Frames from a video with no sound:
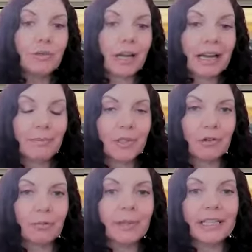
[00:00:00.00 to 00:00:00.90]
new time
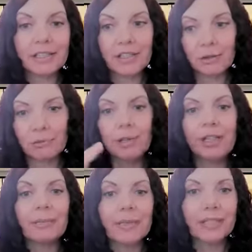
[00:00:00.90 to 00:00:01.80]
zone because your
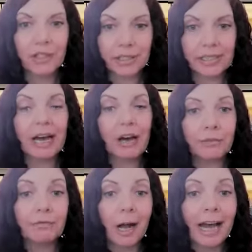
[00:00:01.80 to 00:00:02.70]
rhythm is just
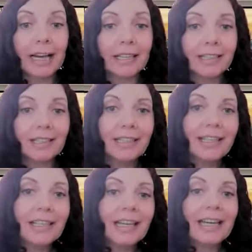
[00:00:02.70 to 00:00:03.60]
out of whack
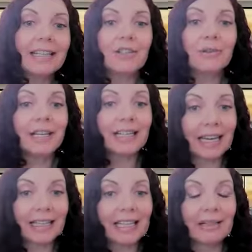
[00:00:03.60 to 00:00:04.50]
and so
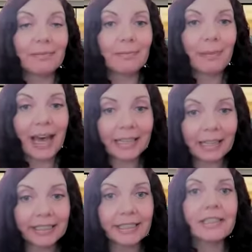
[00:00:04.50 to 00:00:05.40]
then getting it
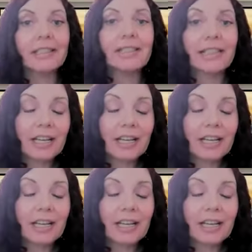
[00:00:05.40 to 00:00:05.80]
back into